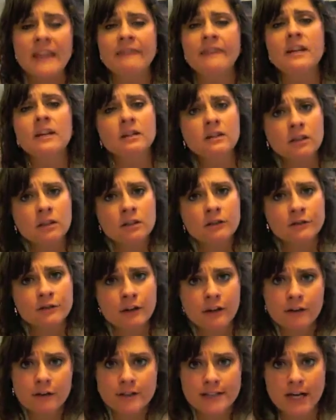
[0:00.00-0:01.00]
Then a little
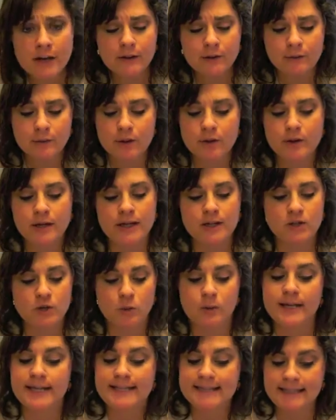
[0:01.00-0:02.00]
further down the road in
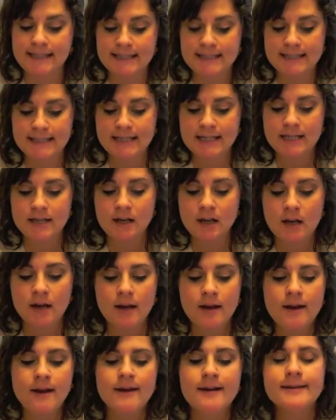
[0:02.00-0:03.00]
2016,
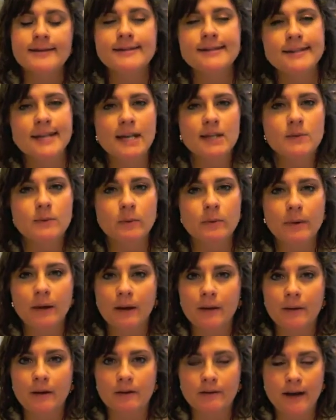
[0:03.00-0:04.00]
states will
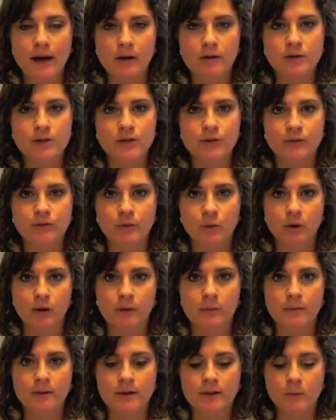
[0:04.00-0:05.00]
be allowed to
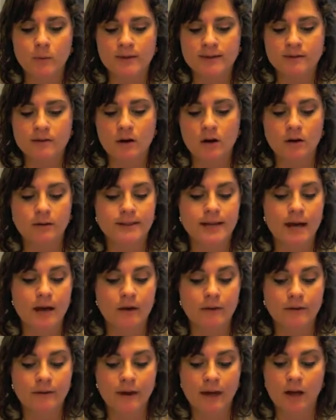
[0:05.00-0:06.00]
form what's called
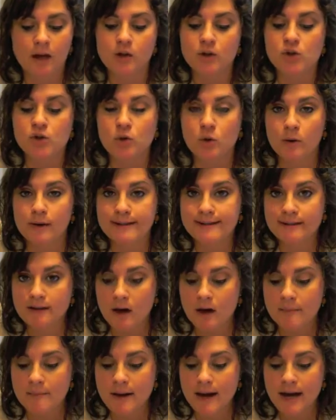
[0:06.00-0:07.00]
healthcare choice
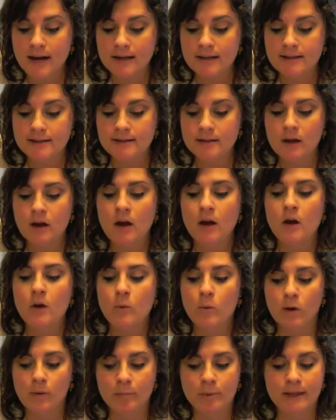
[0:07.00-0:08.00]
compacts,
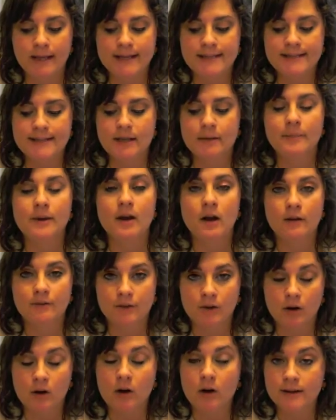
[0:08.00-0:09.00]
where plans can be
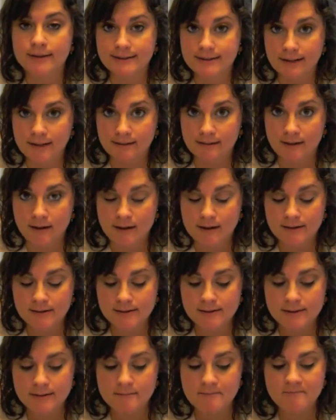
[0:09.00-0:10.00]
offered across state
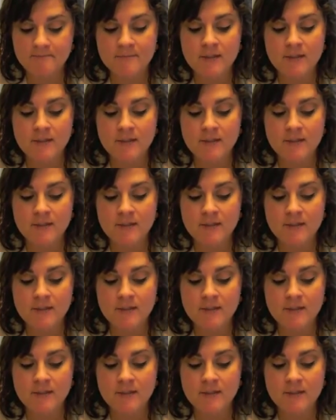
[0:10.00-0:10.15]
lines.